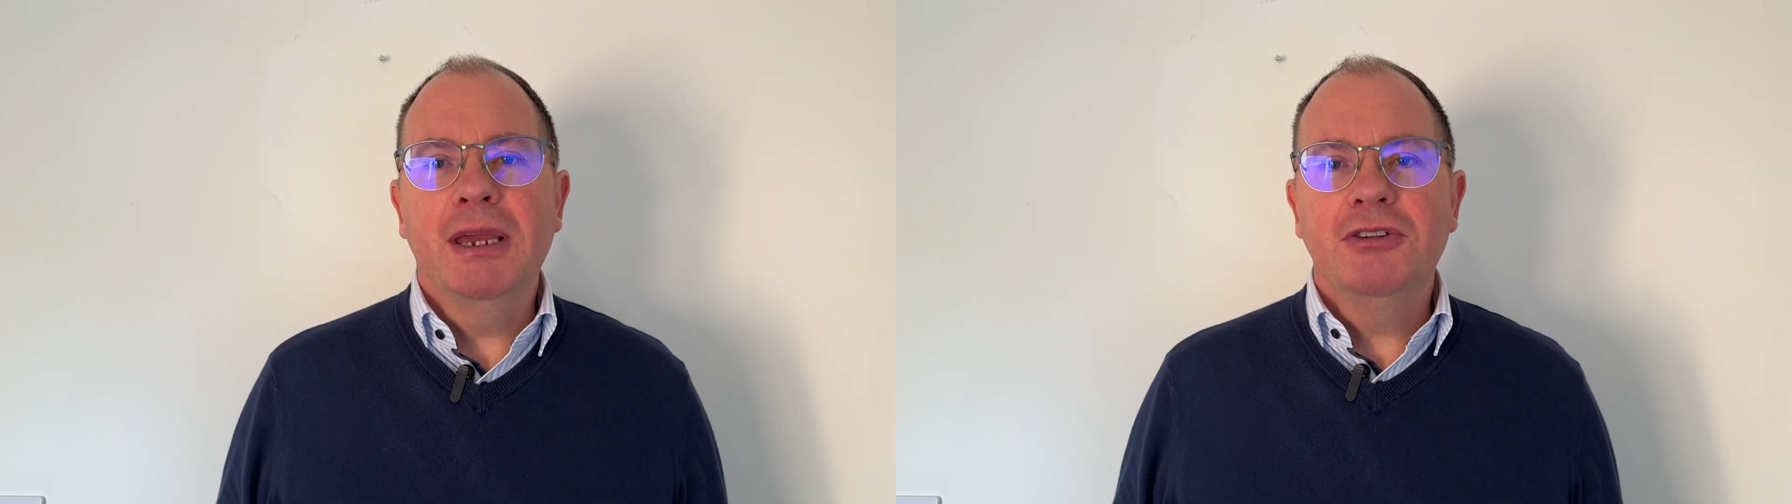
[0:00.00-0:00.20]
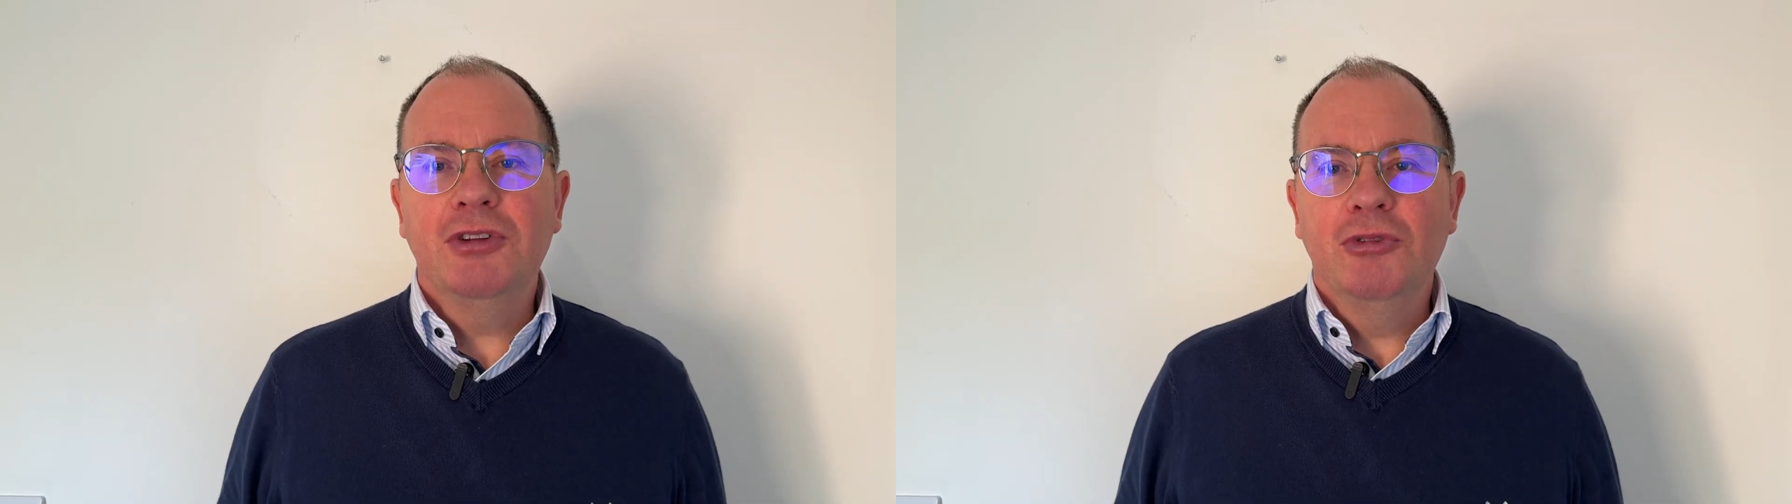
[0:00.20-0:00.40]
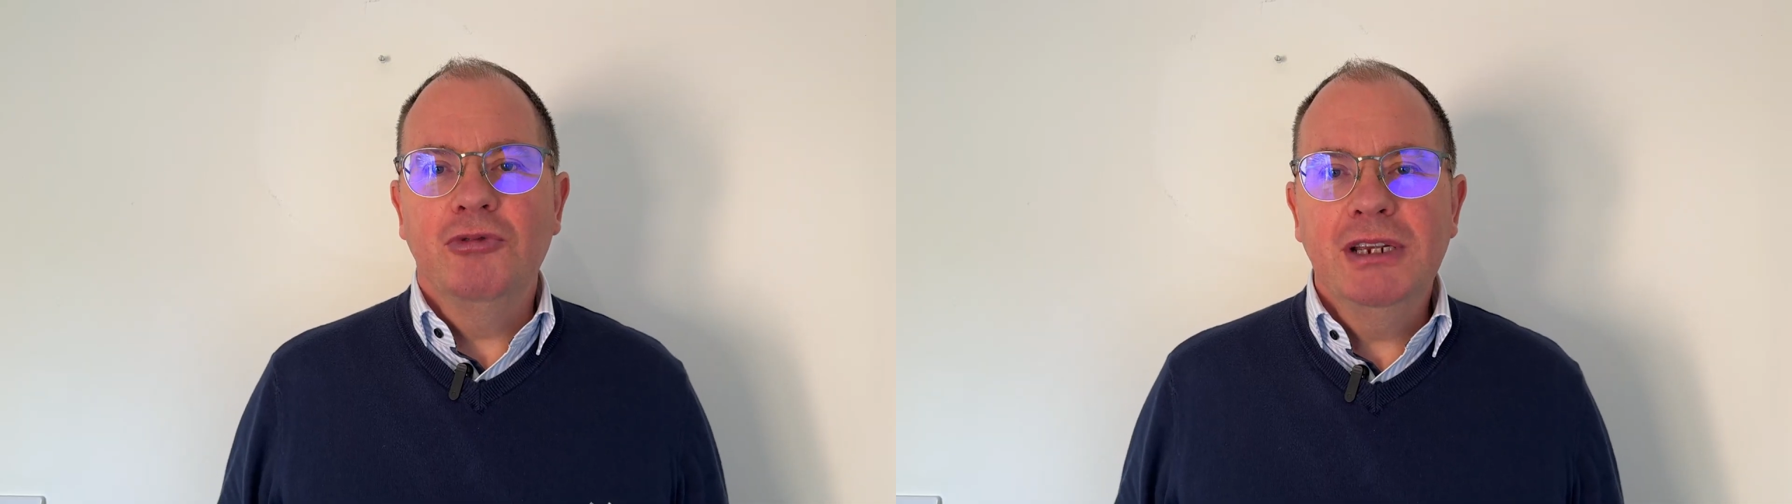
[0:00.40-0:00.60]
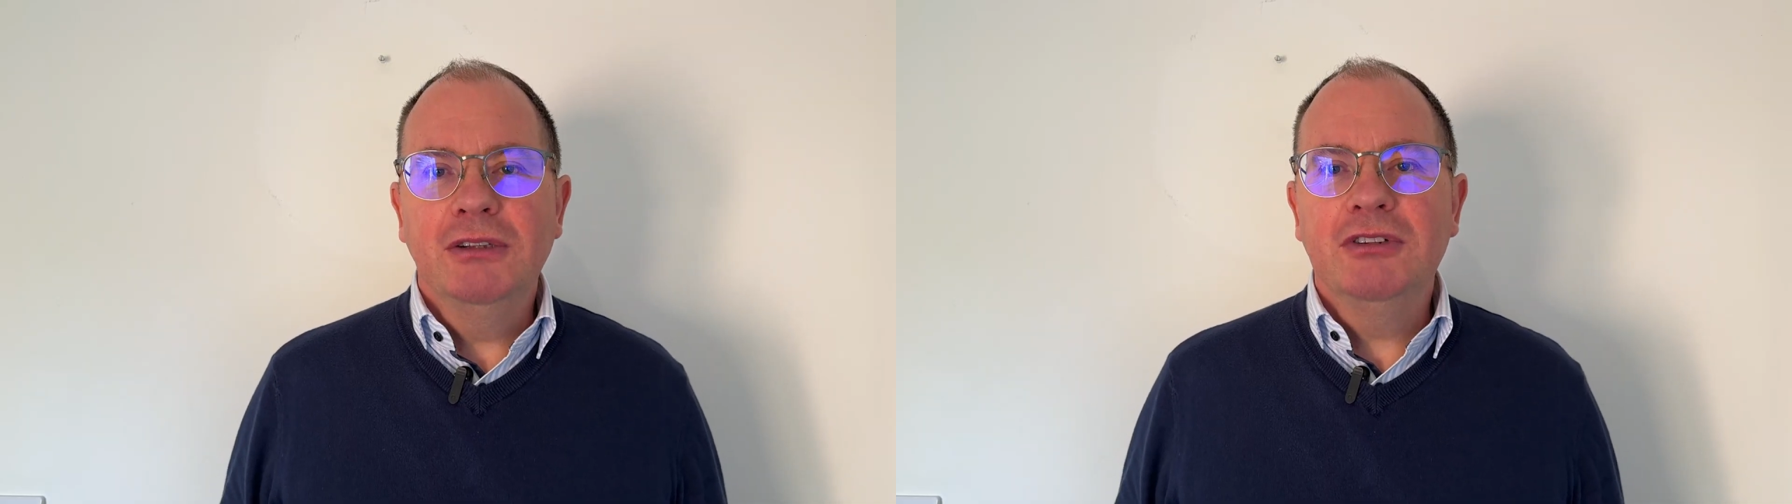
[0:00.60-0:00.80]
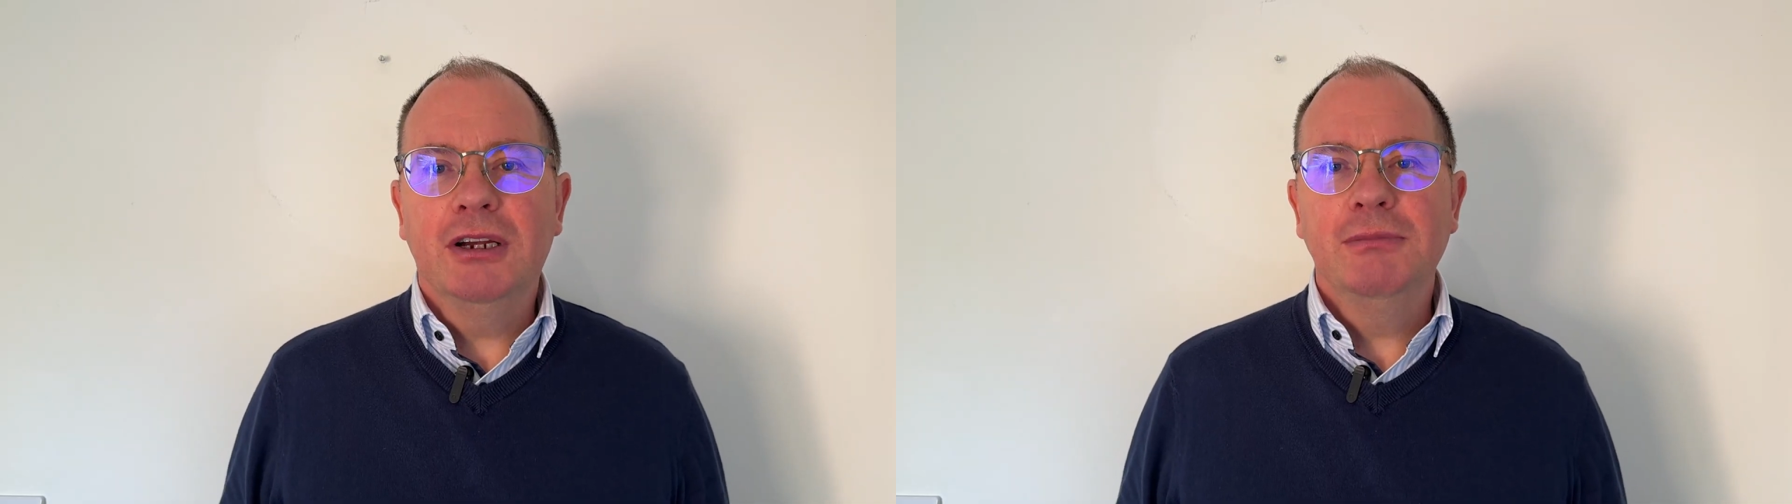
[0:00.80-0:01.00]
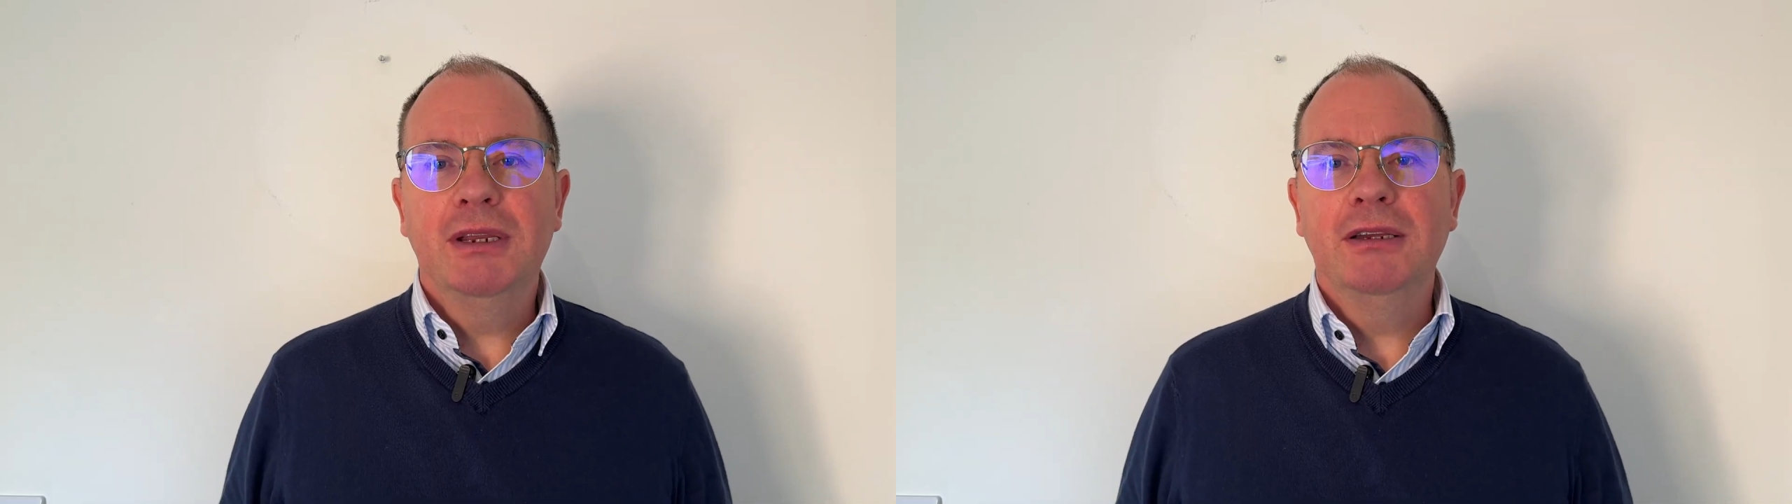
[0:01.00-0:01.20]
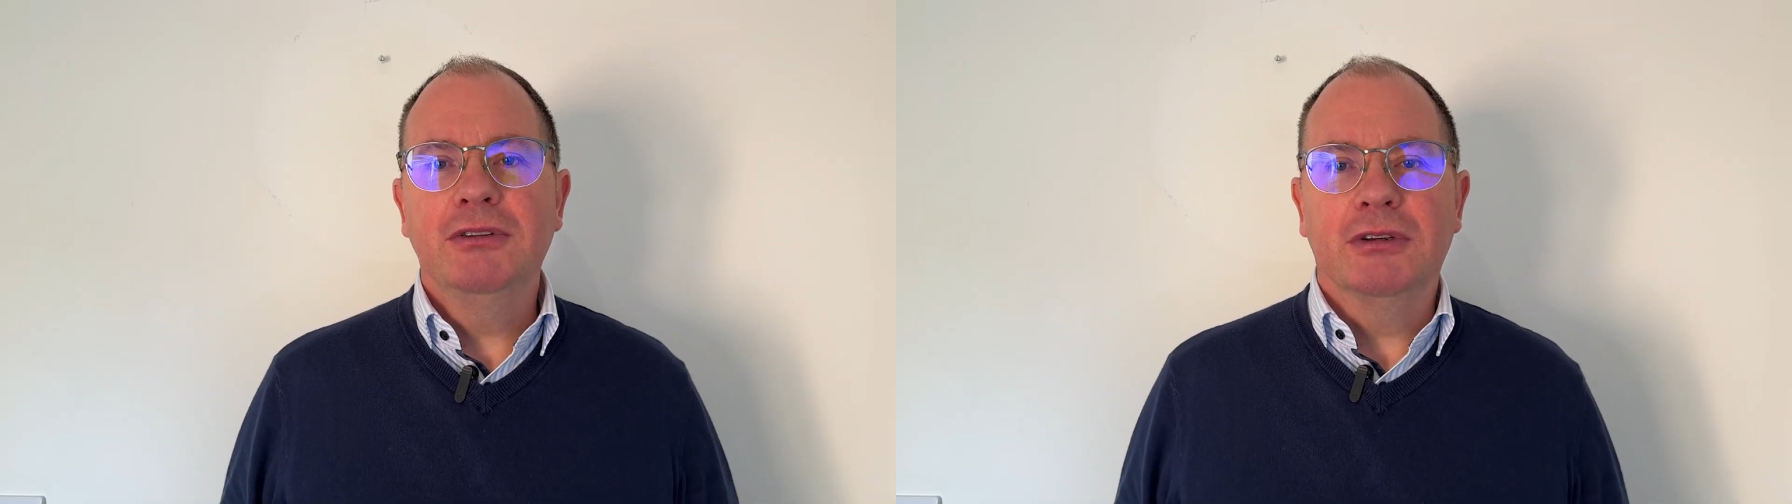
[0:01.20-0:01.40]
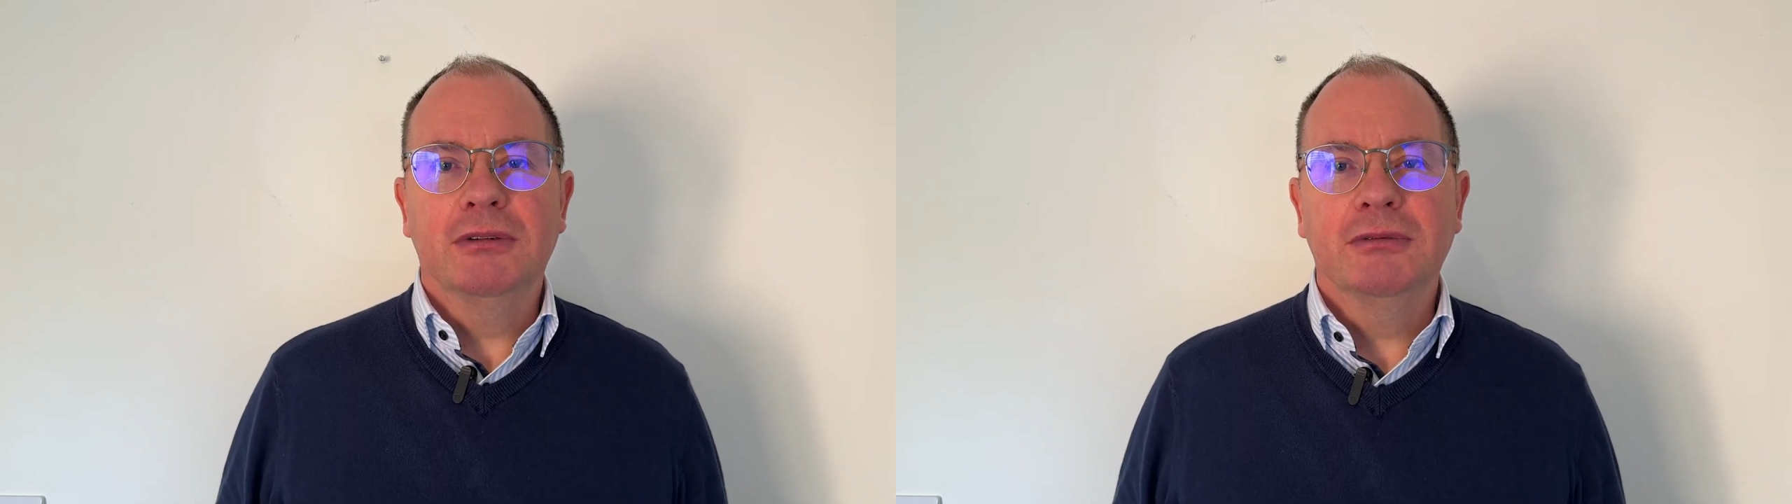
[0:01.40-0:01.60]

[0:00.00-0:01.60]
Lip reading: based on real-time data.